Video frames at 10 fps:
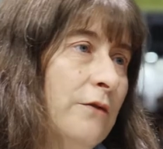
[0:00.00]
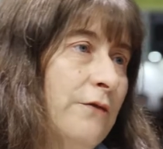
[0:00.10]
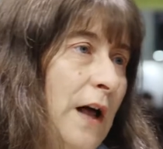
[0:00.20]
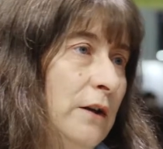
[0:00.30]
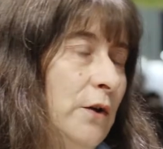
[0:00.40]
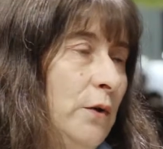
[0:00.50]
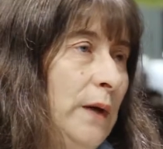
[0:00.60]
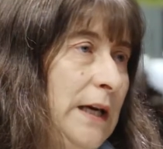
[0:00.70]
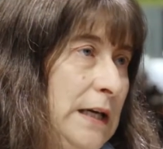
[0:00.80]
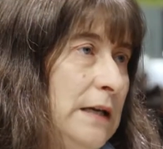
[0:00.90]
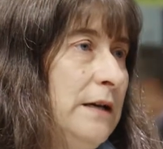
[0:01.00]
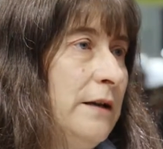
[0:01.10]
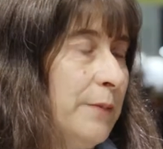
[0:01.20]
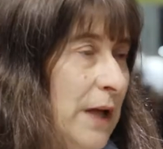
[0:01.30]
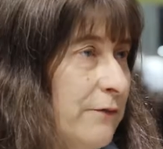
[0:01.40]
of value in
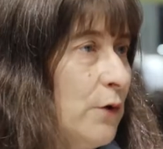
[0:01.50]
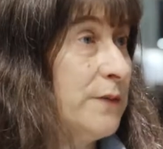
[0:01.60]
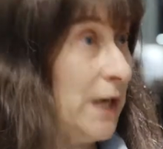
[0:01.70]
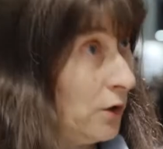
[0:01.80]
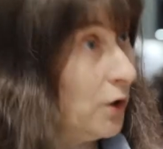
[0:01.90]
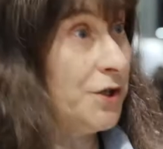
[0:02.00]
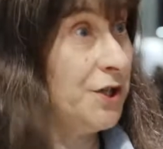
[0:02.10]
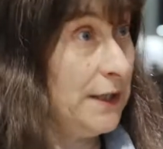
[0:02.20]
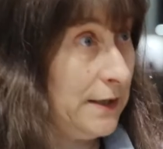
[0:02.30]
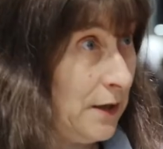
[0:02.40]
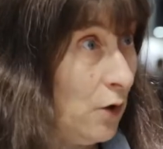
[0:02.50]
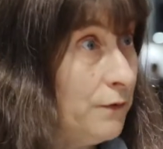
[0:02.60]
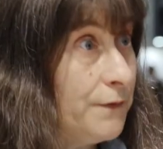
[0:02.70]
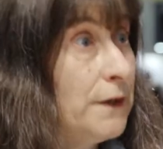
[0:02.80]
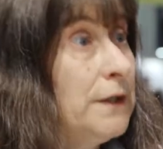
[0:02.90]
the platform technology
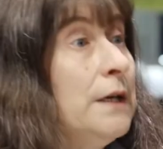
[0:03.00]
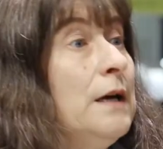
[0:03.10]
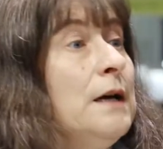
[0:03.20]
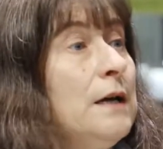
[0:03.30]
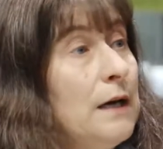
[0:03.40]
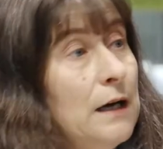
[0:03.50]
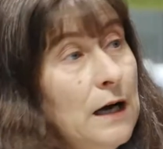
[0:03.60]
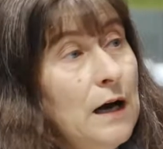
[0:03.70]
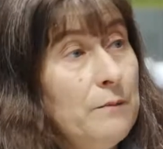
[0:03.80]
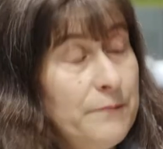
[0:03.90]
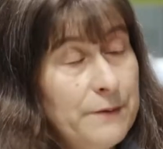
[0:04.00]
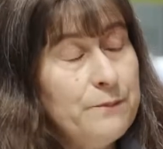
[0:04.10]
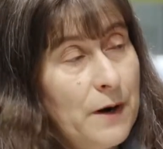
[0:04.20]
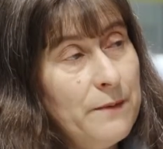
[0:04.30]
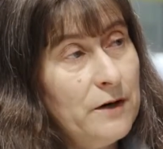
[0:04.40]
itself.
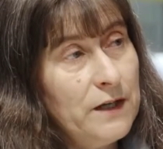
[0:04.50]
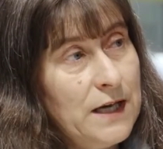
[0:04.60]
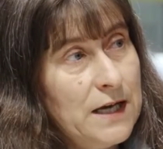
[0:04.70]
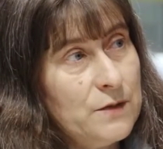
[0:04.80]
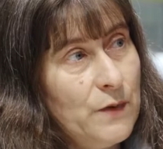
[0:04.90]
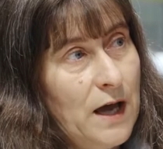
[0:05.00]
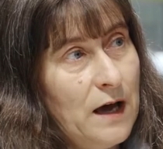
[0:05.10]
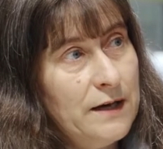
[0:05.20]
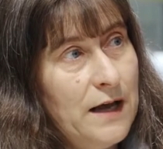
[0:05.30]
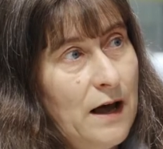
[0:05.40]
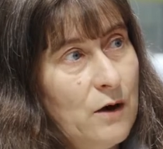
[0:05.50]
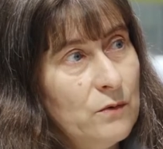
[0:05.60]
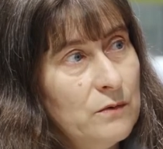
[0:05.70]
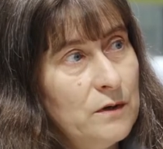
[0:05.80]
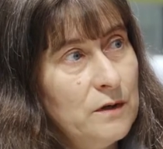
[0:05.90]
But primarily, yes, we are
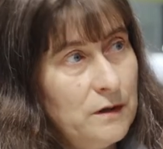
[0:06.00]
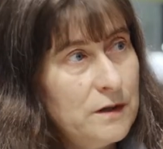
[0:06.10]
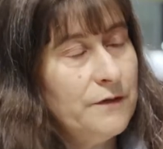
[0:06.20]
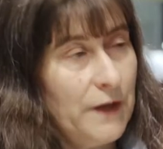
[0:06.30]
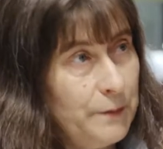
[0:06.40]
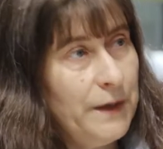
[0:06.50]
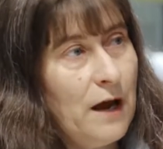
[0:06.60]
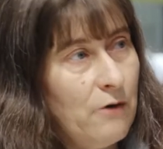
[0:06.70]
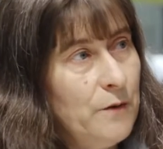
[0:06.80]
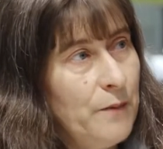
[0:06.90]
now developing our own